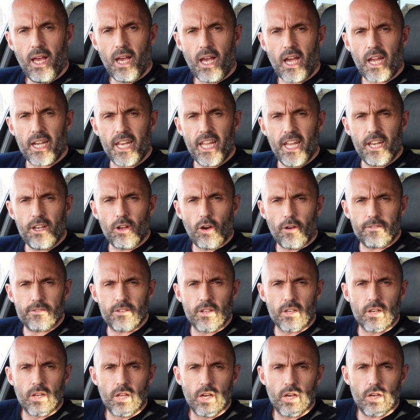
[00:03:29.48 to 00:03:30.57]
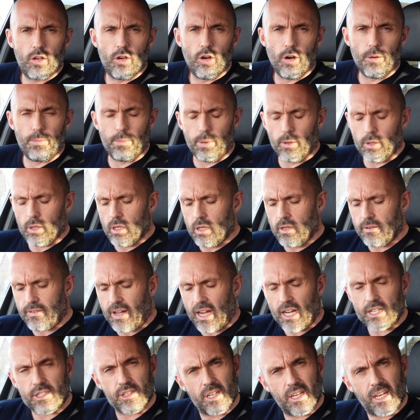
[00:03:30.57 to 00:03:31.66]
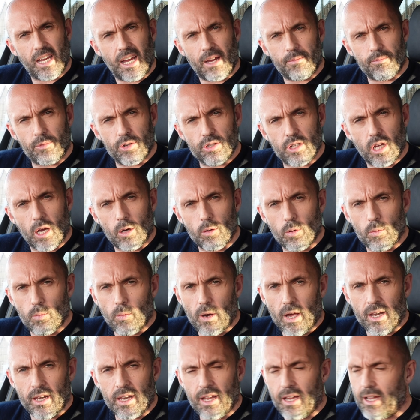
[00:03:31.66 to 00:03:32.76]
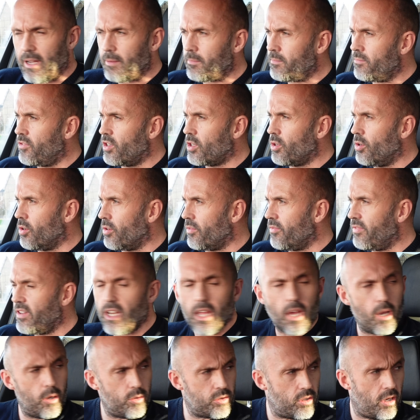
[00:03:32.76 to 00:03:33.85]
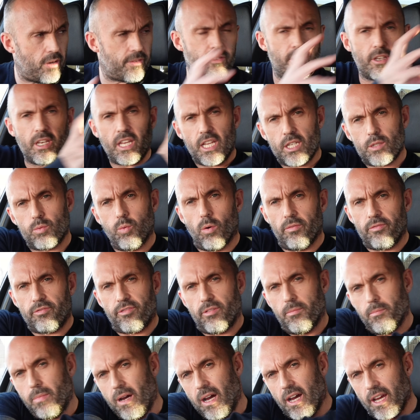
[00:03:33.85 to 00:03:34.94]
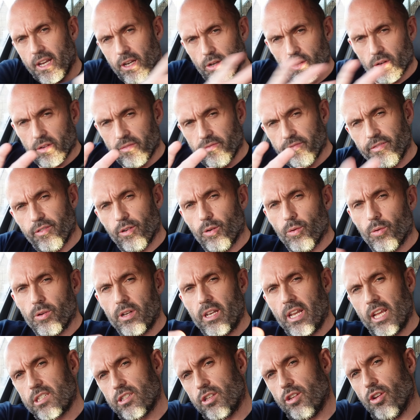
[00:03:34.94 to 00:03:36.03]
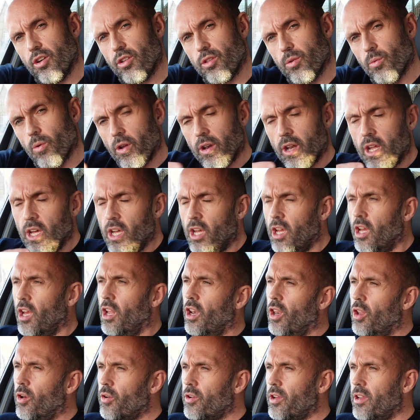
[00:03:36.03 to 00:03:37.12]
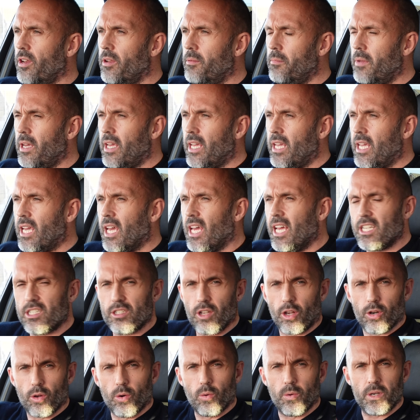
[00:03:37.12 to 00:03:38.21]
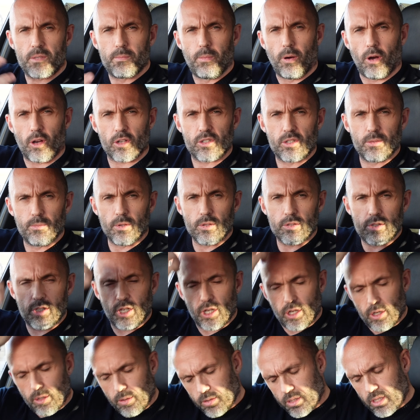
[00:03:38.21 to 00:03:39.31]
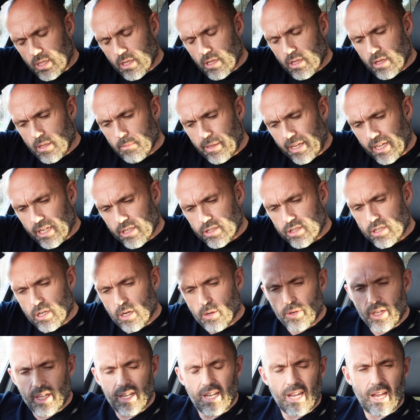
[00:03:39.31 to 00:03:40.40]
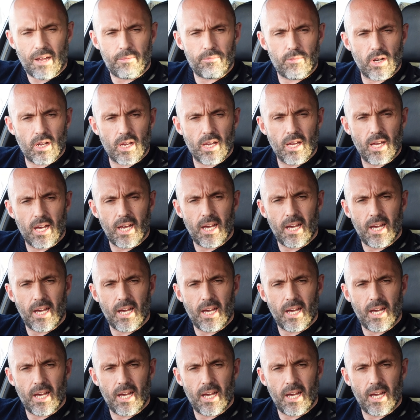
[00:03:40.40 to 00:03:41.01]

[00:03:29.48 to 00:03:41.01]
I need often a couple of action cameras going when I'm recording videos. Often there's one from behind looking forward and there's another one looking at me. It's not always possible to use the bigger Sony camera.